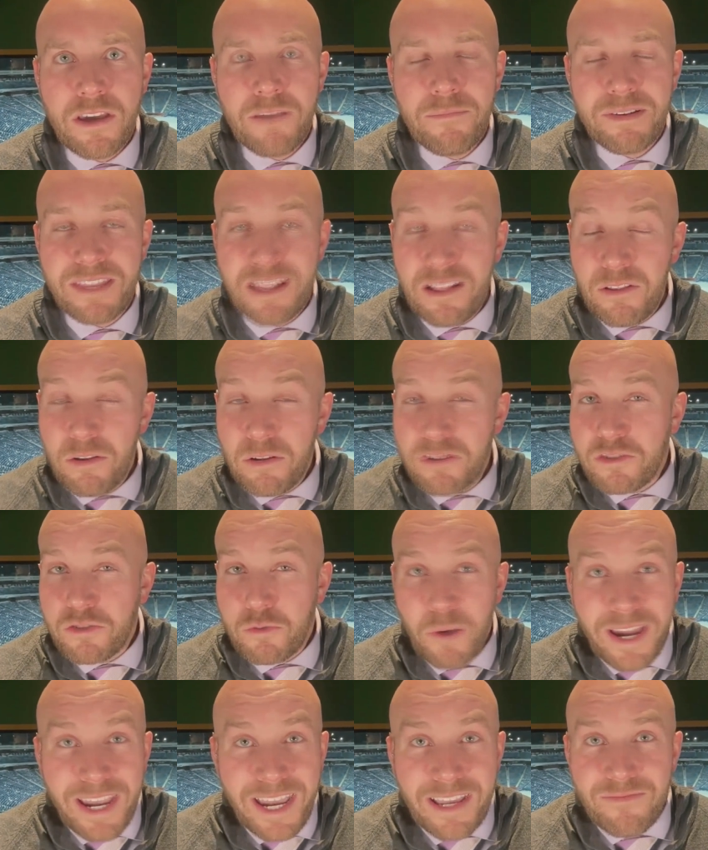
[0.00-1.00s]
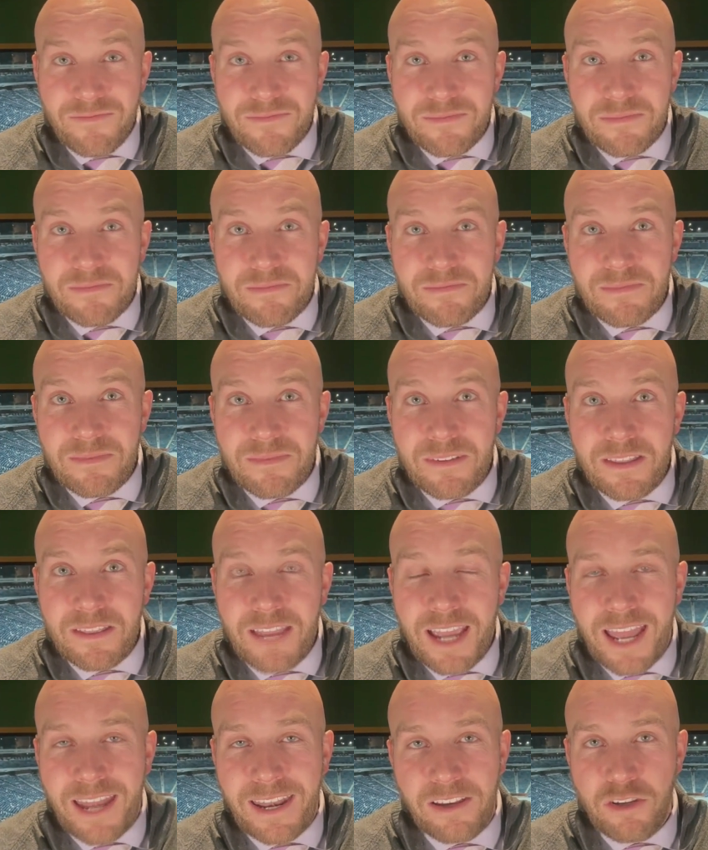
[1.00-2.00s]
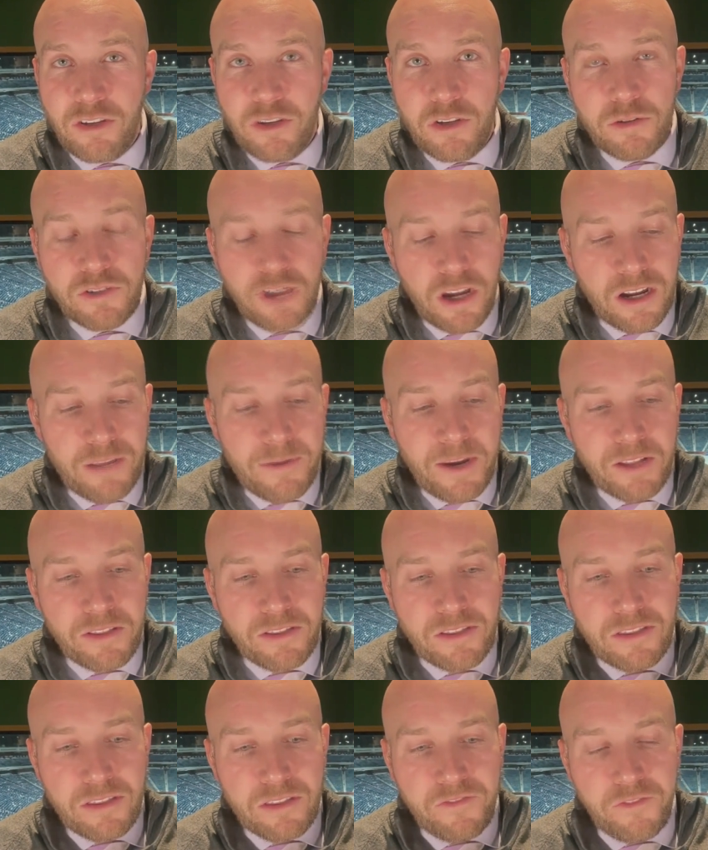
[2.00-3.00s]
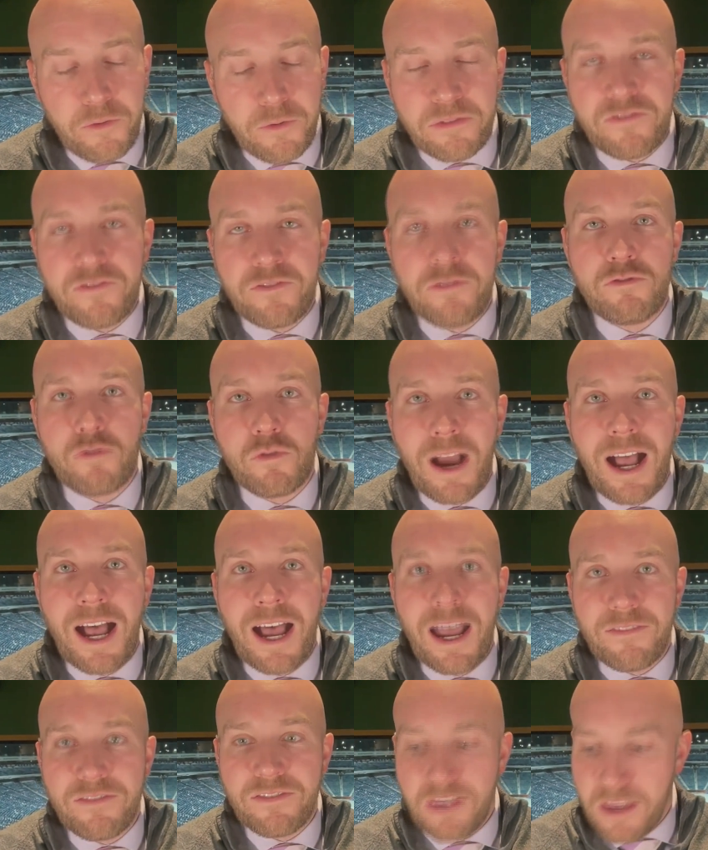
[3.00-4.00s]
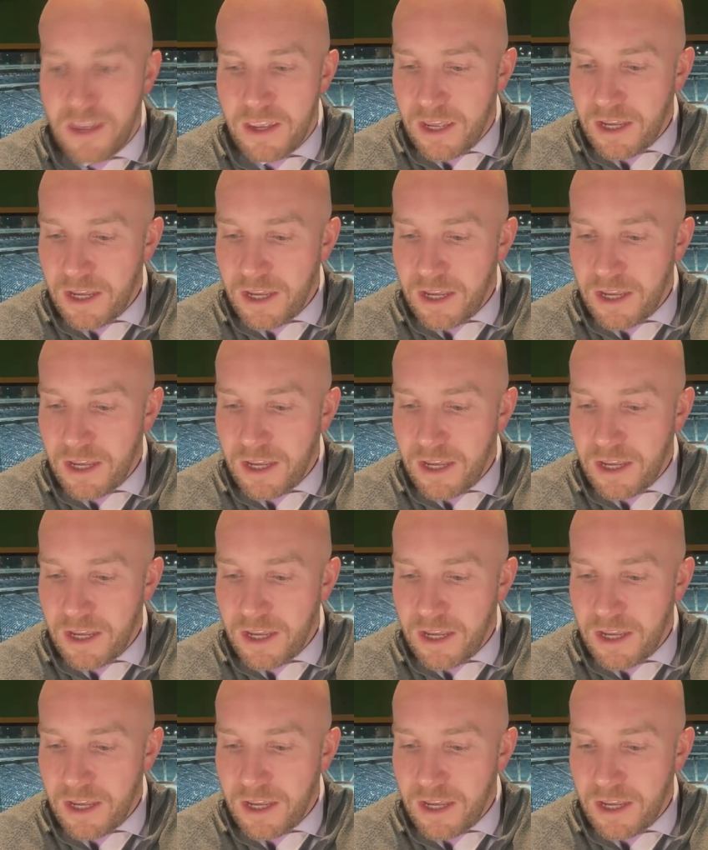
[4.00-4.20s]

But they looked great in that. You talk about the first few drives.